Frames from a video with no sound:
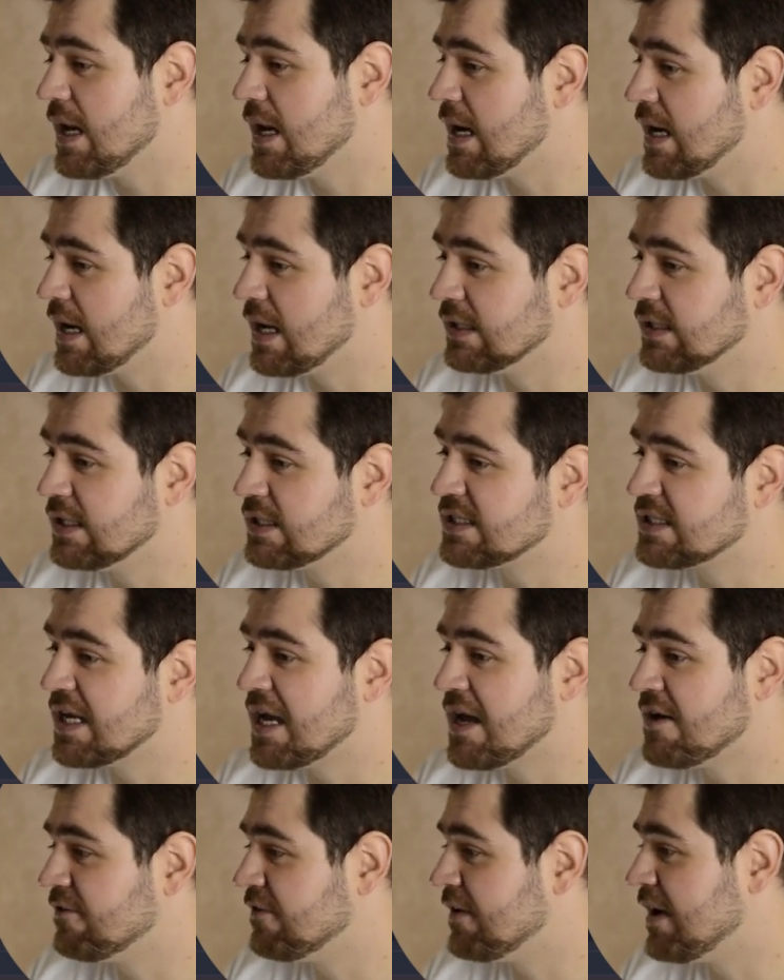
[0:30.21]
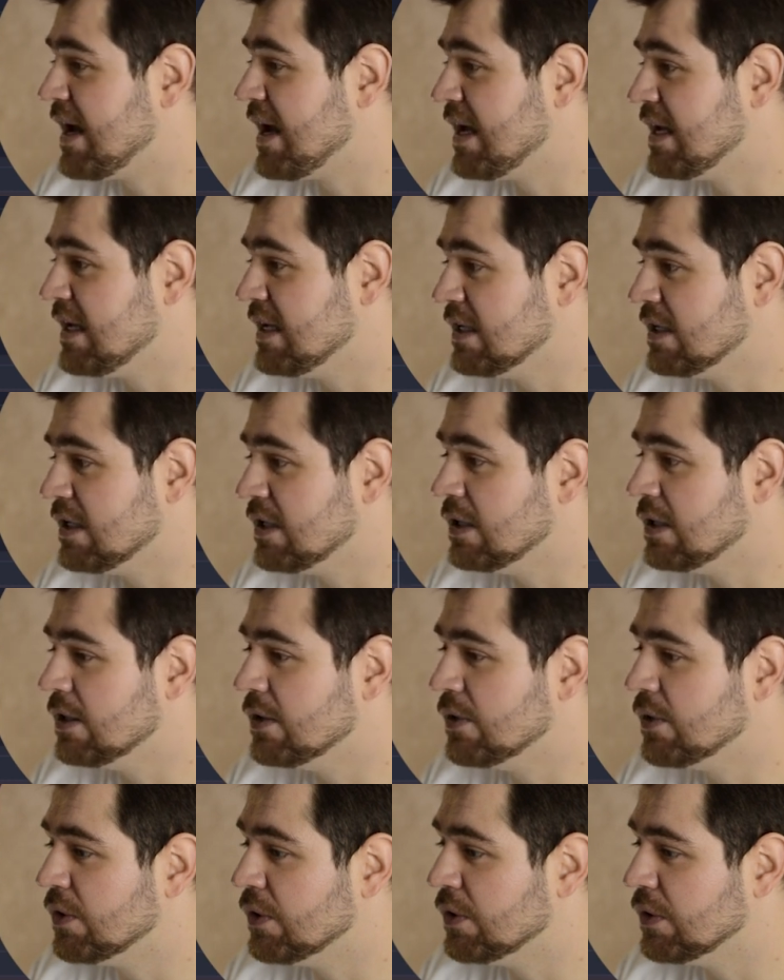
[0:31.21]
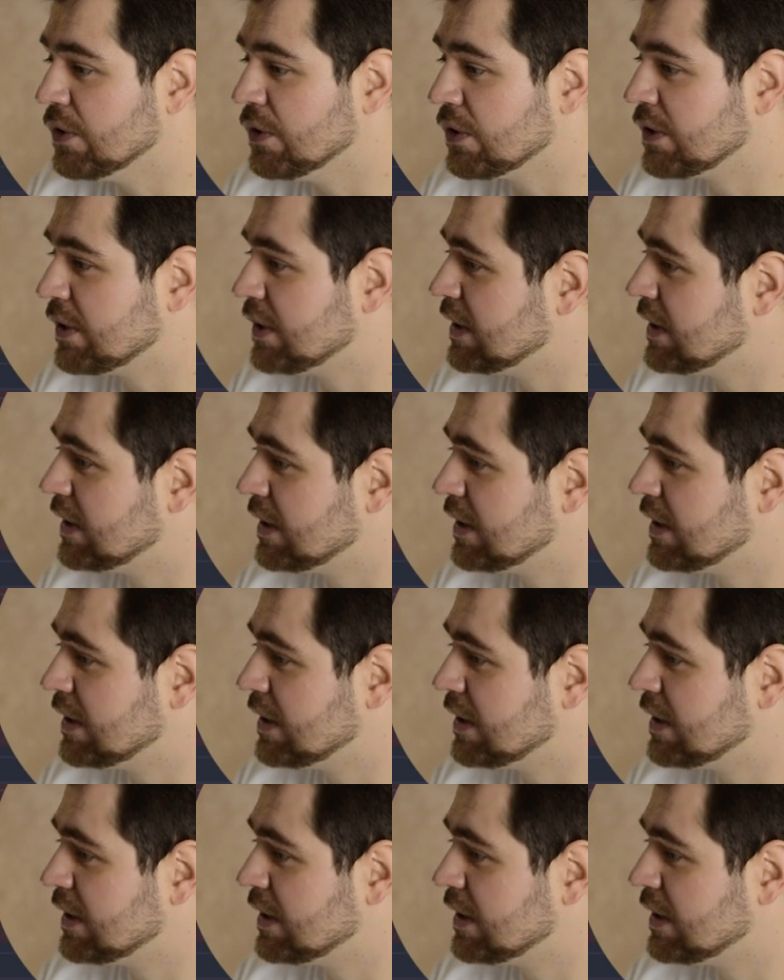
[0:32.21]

Let's have a look.